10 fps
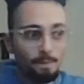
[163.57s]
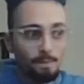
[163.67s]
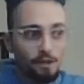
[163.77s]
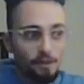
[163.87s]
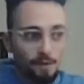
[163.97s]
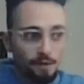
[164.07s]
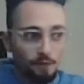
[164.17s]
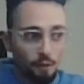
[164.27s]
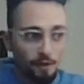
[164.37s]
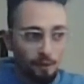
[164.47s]
bishop
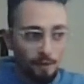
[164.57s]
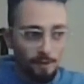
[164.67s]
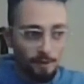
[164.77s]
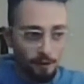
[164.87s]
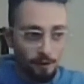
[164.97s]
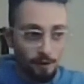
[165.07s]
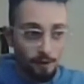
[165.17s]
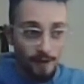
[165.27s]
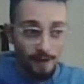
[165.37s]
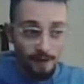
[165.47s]
c4 and queen b3 are on
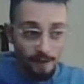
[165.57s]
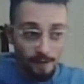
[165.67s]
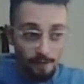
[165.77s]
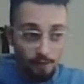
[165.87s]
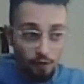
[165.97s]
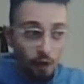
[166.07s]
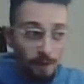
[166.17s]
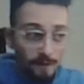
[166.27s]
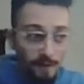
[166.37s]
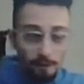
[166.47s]
the way. So
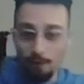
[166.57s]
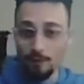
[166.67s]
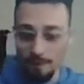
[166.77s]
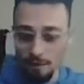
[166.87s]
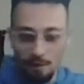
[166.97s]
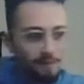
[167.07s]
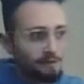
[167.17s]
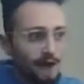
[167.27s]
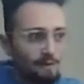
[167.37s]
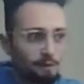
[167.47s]
many people are going to play bishop
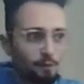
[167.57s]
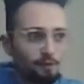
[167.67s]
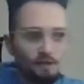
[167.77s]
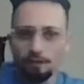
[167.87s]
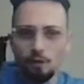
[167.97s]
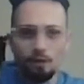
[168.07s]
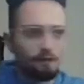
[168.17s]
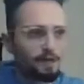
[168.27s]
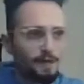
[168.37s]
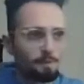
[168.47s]
c5, and boom, d4, you're
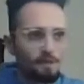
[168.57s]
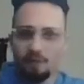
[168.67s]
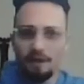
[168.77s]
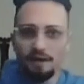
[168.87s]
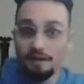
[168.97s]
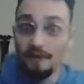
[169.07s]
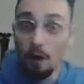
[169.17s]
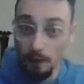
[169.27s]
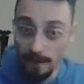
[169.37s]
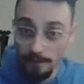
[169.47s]
already like much better, if
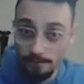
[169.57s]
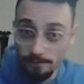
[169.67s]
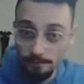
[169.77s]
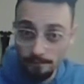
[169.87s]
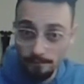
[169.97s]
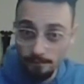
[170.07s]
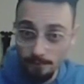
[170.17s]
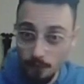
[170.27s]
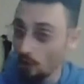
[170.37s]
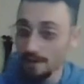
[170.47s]
not
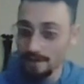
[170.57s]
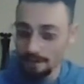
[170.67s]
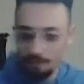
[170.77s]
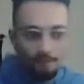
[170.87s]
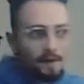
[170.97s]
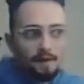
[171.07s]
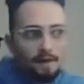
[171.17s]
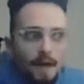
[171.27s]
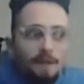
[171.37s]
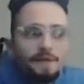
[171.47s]
winning. Crazy.
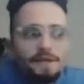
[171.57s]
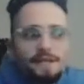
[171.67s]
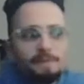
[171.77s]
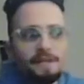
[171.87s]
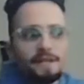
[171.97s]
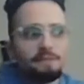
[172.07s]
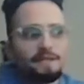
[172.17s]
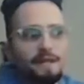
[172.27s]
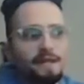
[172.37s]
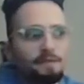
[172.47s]
And the same can be
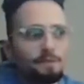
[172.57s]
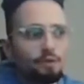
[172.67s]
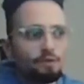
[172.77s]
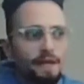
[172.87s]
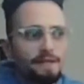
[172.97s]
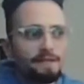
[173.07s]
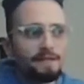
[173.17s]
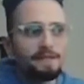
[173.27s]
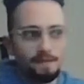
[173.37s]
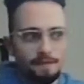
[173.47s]
said of a move like
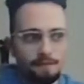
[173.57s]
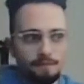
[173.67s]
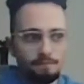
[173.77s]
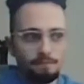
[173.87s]
d6.